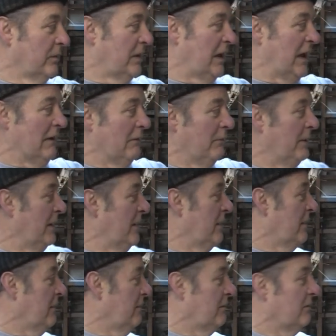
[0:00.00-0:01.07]

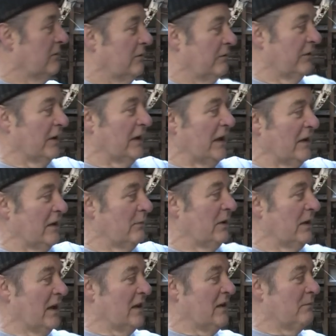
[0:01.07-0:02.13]
capability for getting them
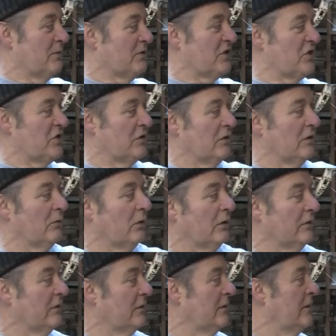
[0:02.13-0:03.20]
in any position you
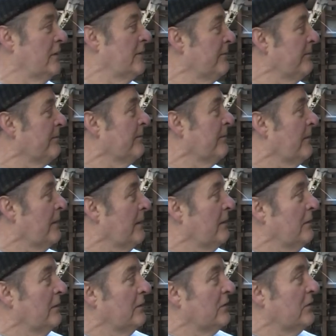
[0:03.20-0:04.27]
want.
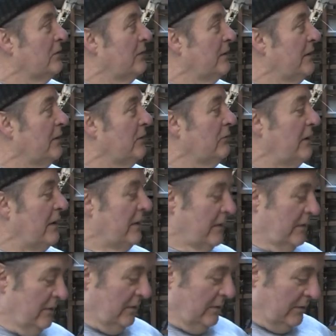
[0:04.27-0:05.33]
So we're now ready
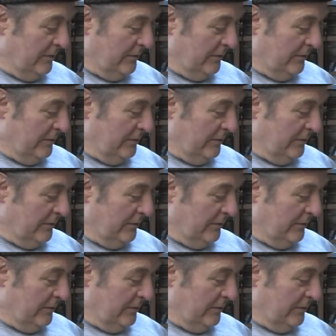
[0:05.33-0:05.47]
to